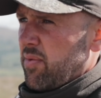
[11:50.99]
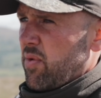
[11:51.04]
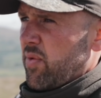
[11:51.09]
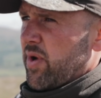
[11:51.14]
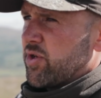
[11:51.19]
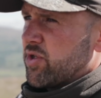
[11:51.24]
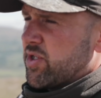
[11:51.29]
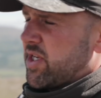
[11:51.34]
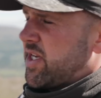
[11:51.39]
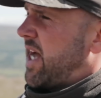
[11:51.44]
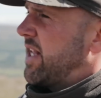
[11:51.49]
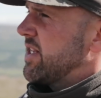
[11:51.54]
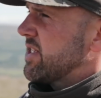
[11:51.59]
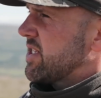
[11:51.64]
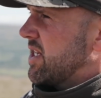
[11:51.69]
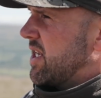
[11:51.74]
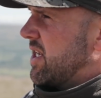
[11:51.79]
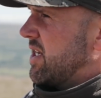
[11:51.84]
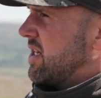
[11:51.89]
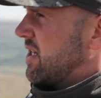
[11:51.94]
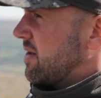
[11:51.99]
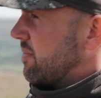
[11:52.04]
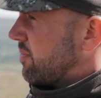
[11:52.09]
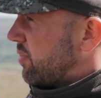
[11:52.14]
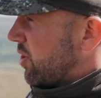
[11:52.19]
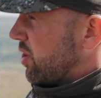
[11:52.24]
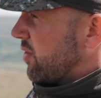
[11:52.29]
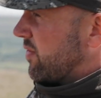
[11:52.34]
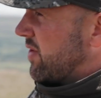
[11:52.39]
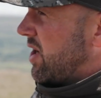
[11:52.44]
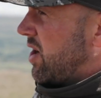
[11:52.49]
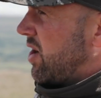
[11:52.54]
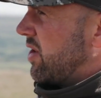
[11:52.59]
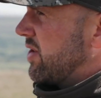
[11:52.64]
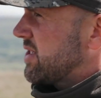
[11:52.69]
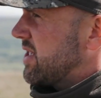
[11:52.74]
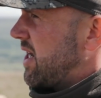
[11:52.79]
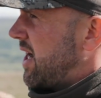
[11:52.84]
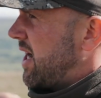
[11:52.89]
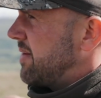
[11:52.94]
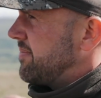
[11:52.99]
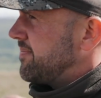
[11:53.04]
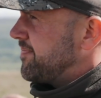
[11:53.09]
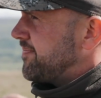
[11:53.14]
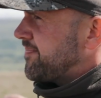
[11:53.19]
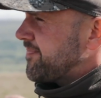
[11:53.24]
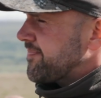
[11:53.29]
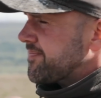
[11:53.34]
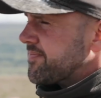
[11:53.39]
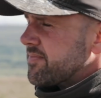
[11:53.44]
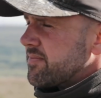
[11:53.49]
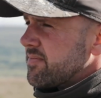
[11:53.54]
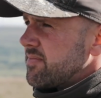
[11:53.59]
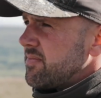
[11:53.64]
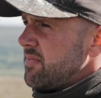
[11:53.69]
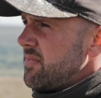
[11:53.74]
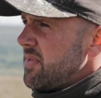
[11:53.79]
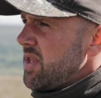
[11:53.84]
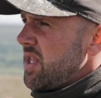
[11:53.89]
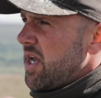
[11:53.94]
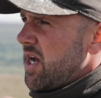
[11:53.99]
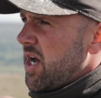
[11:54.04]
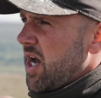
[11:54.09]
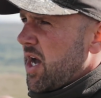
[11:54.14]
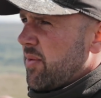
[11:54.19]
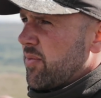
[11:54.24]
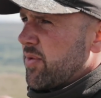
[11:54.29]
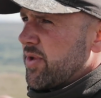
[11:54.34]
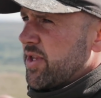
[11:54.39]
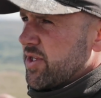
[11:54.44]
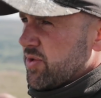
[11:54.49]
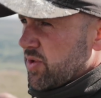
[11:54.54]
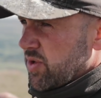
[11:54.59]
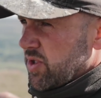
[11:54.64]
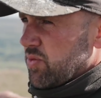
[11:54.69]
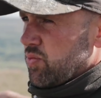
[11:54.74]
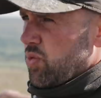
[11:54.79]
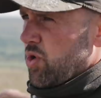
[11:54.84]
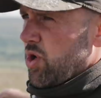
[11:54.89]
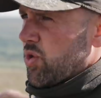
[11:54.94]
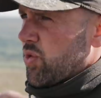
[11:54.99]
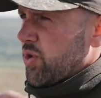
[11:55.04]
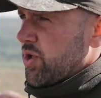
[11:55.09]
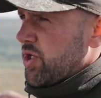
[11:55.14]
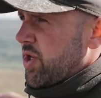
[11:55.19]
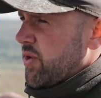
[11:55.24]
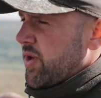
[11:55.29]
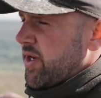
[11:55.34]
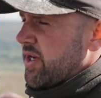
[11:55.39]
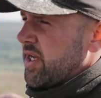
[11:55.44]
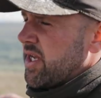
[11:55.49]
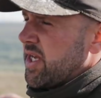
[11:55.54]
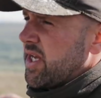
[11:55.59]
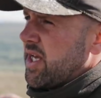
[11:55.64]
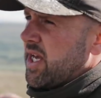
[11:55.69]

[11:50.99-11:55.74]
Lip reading: but we're just enhancing it and improving it all the time with this work we're doing.